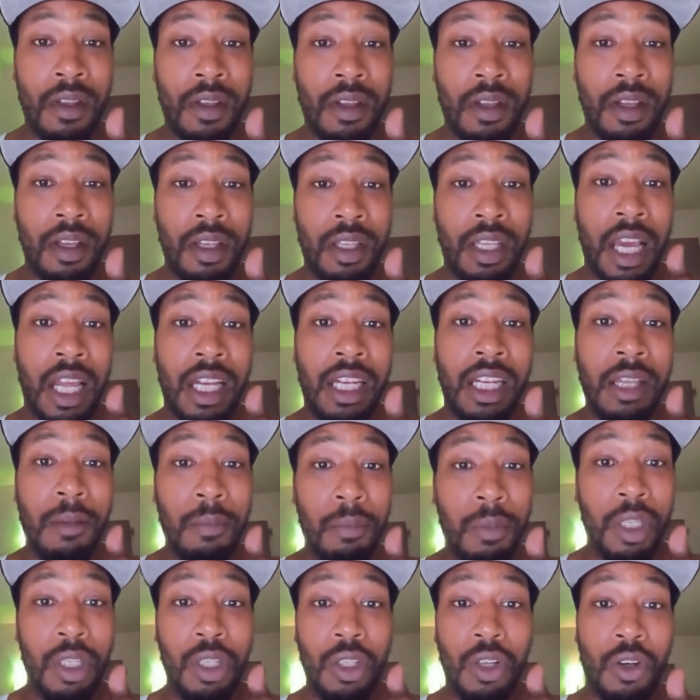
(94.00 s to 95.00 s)
Y'all let
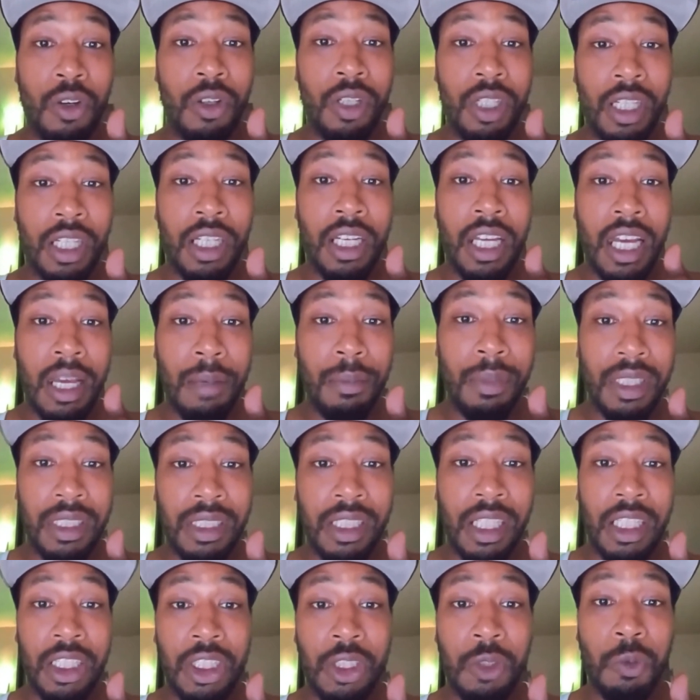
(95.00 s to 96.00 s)
me know in the comment
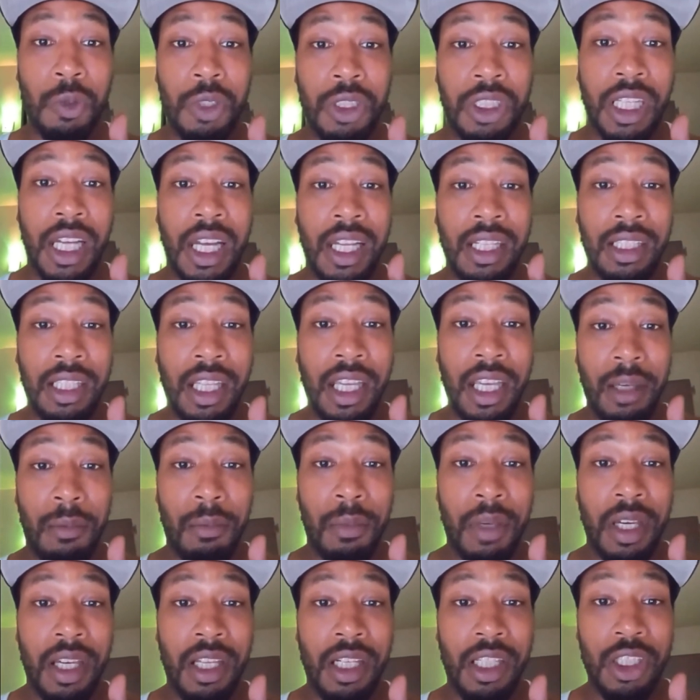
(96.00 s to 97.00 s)
section what y'all think,
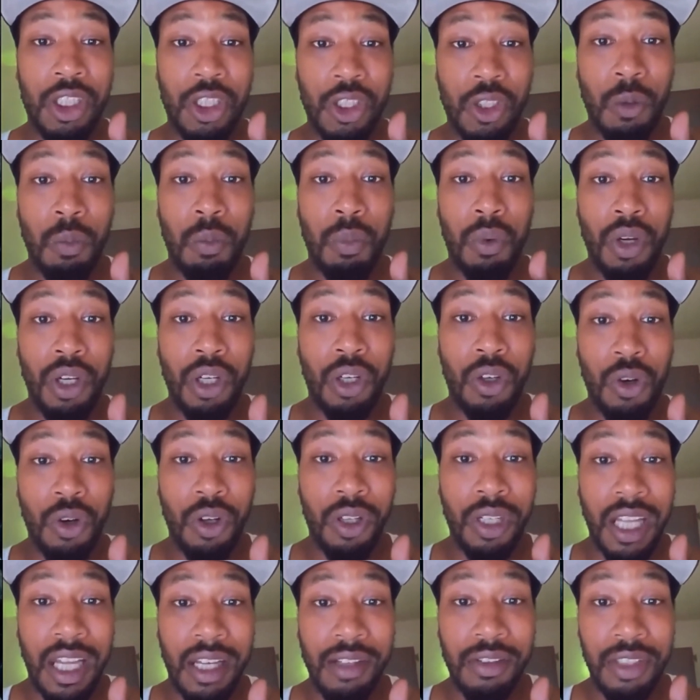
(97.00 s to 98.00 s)
man. This is your boy
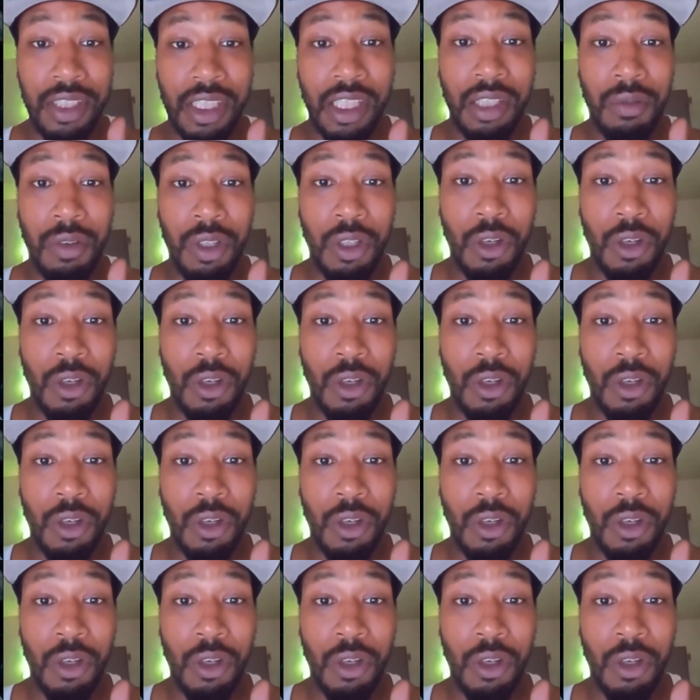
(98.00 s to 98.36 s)
Call Outs TV.